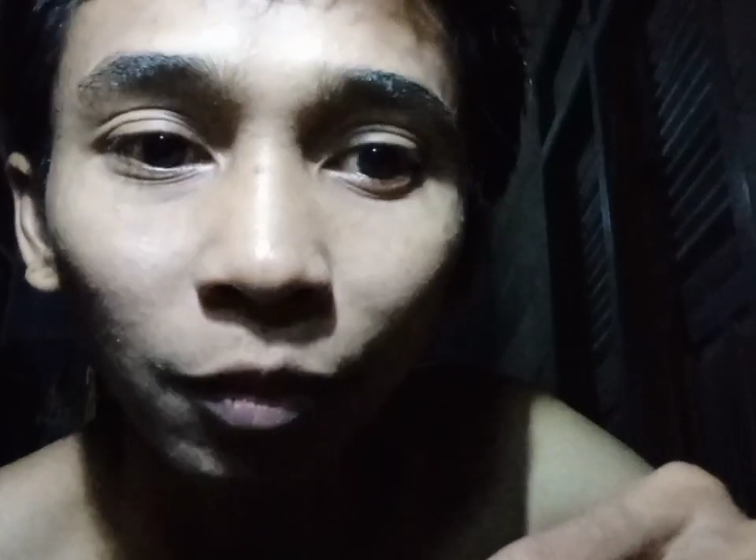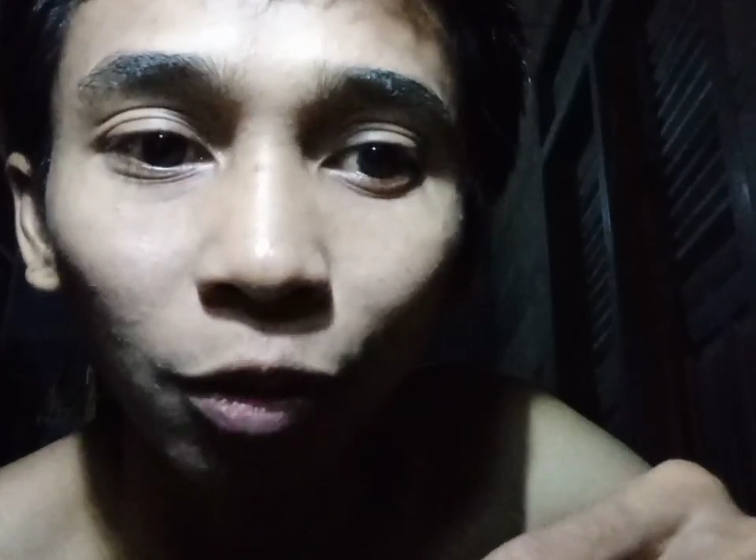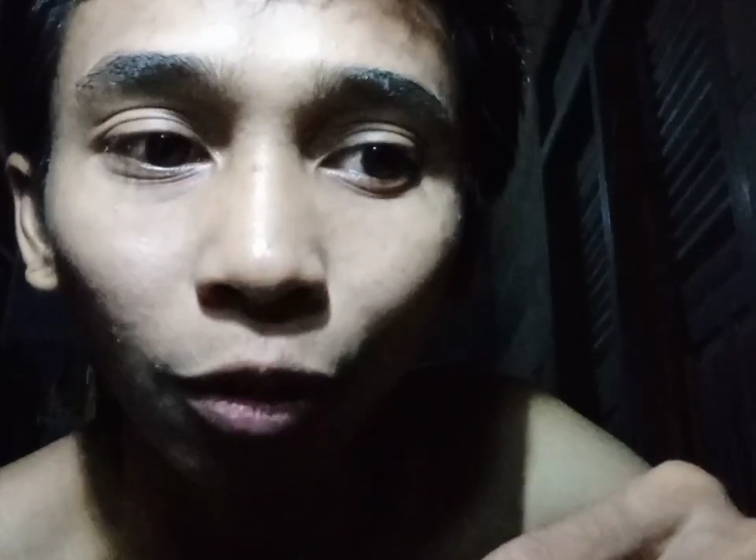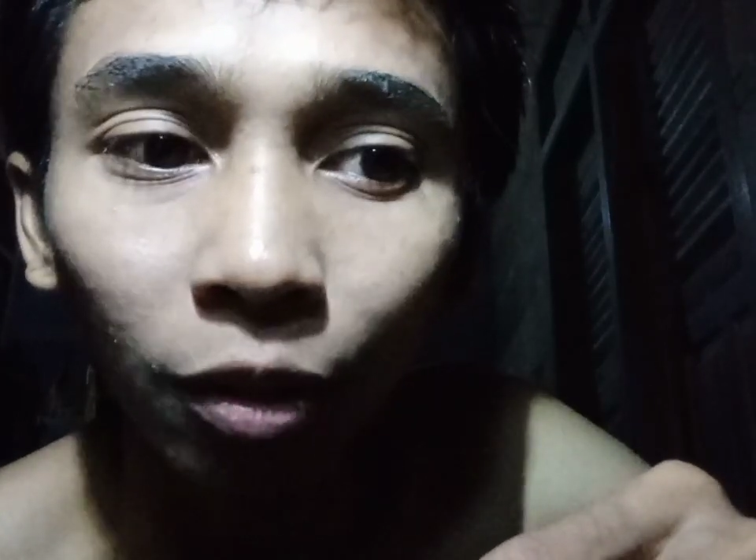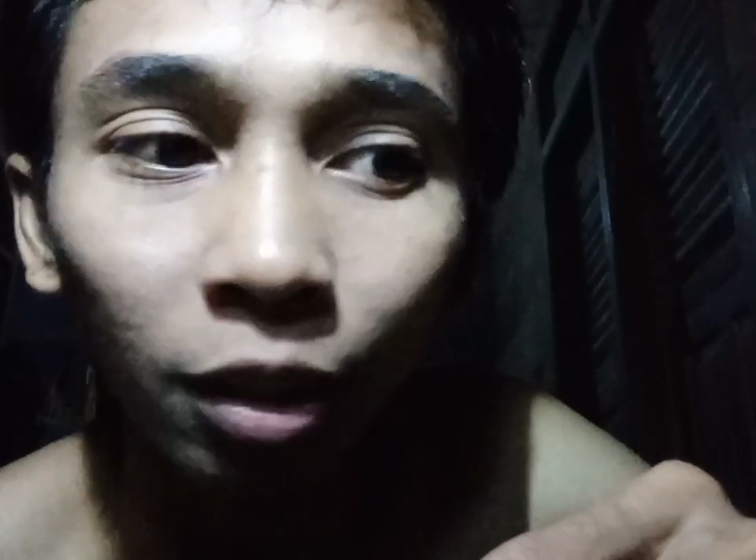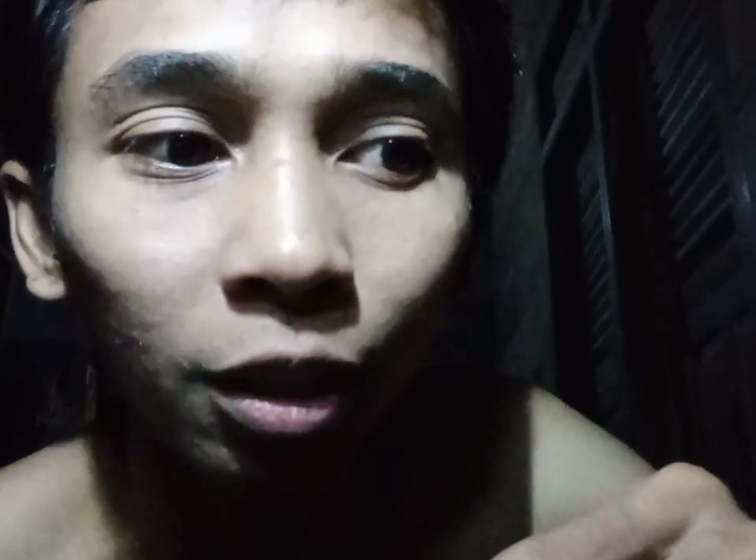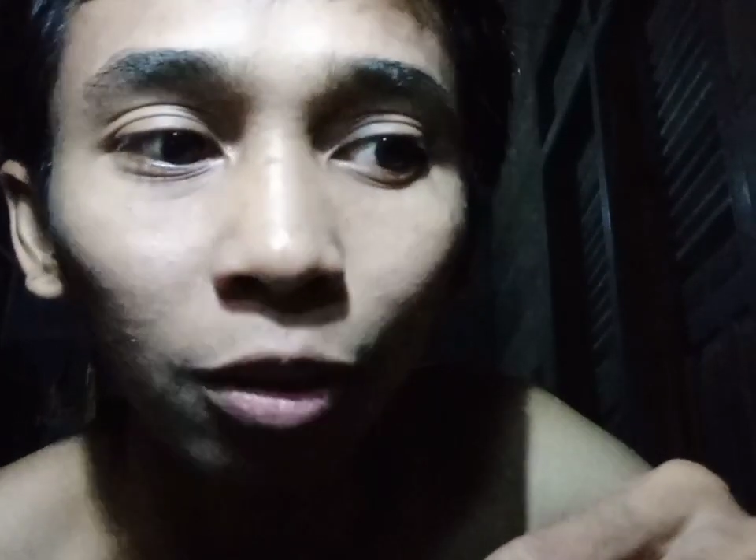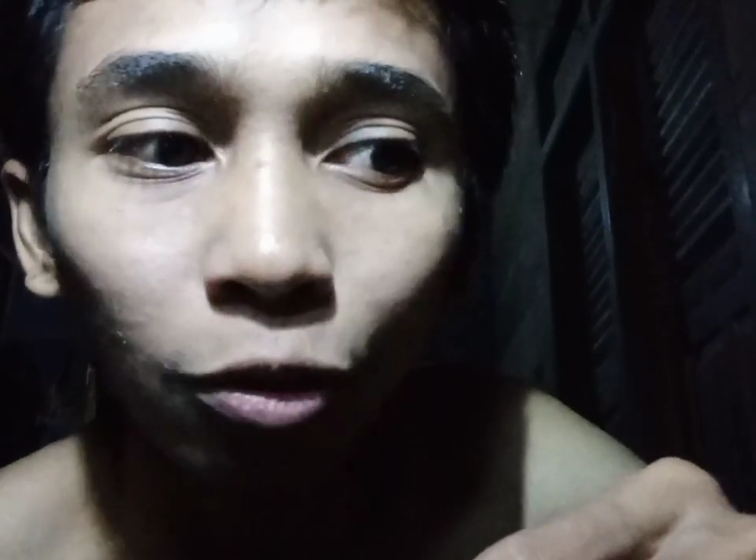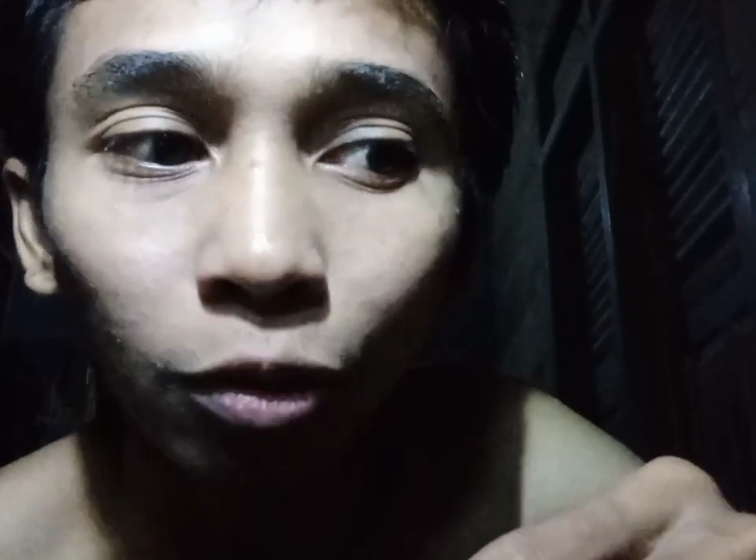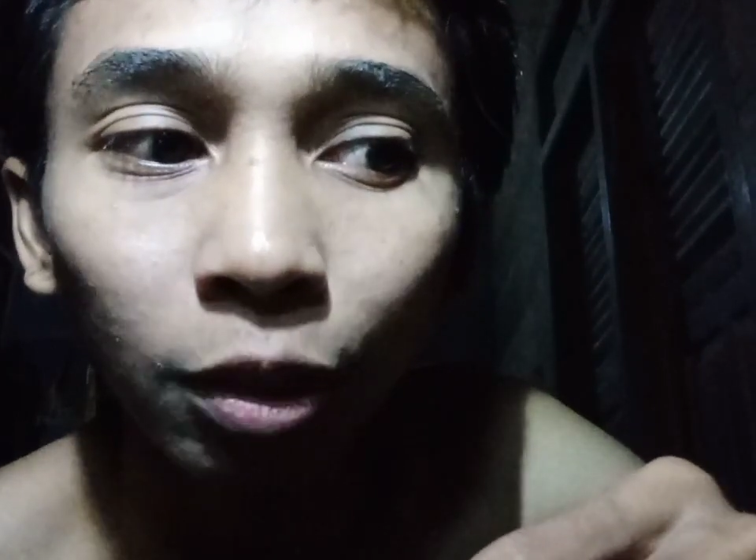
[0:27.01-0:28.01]
talking
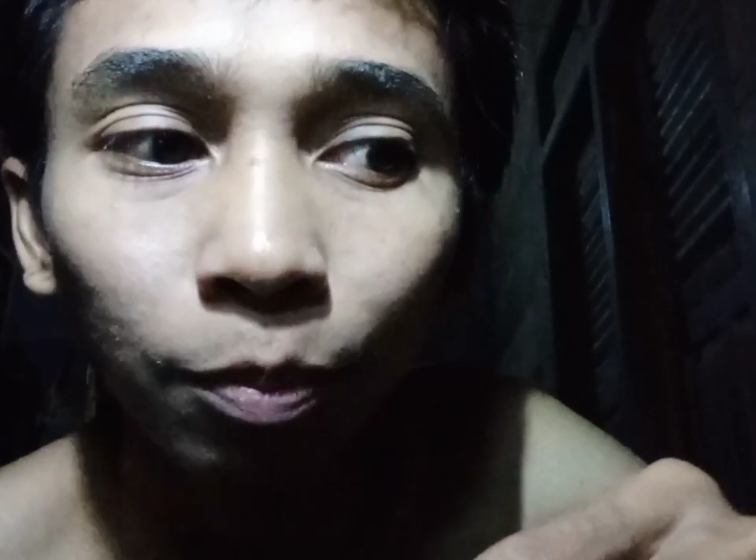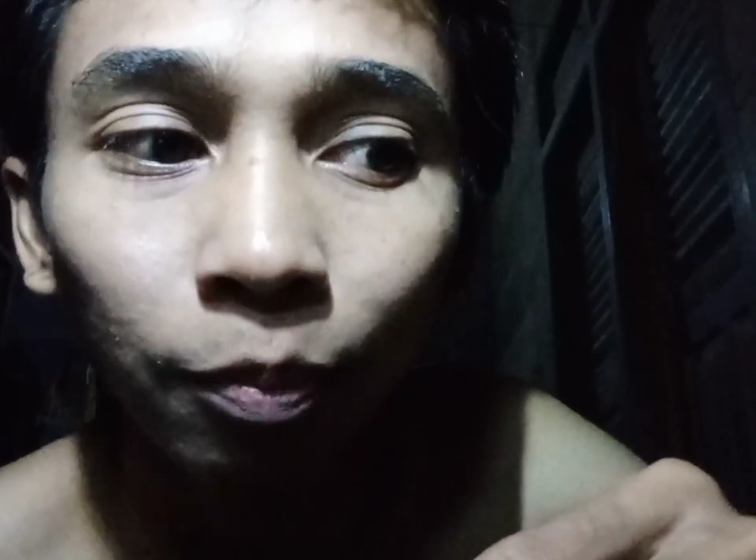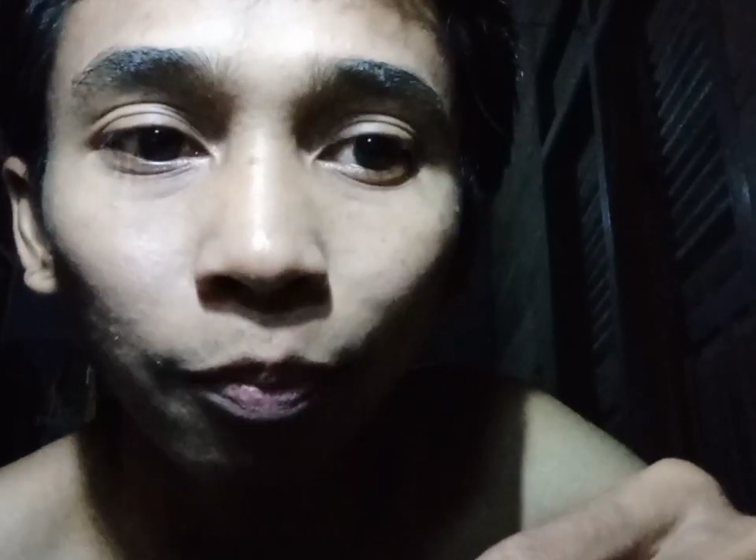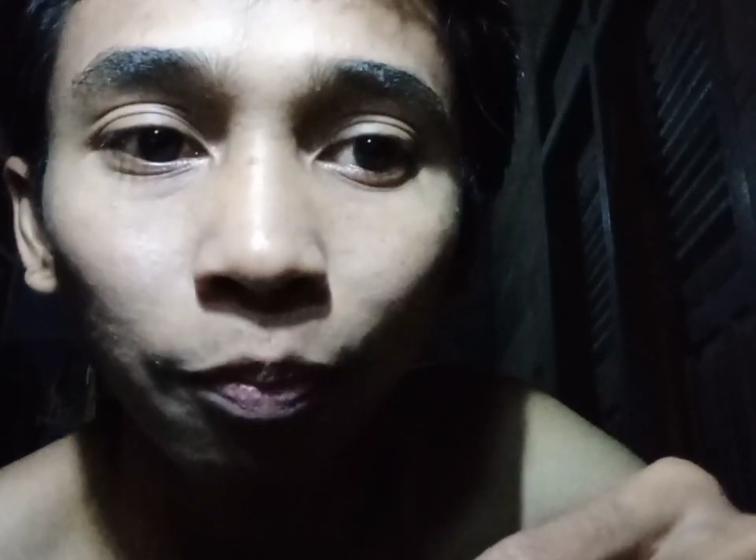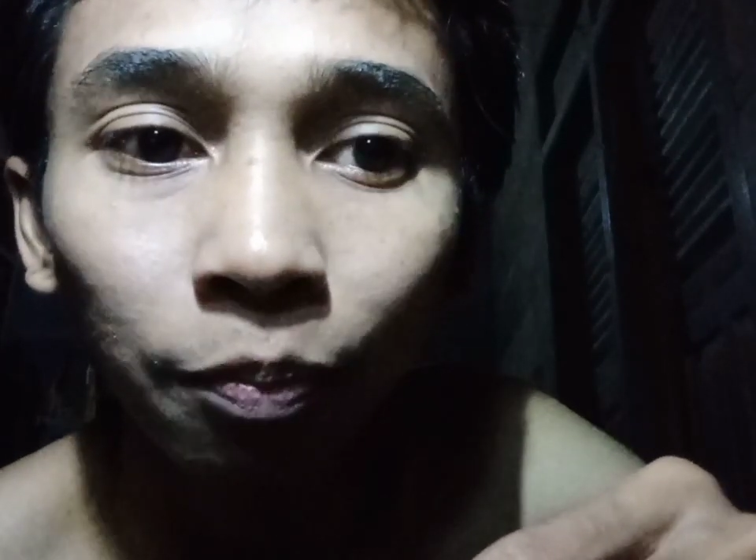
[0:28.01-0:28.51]
to him.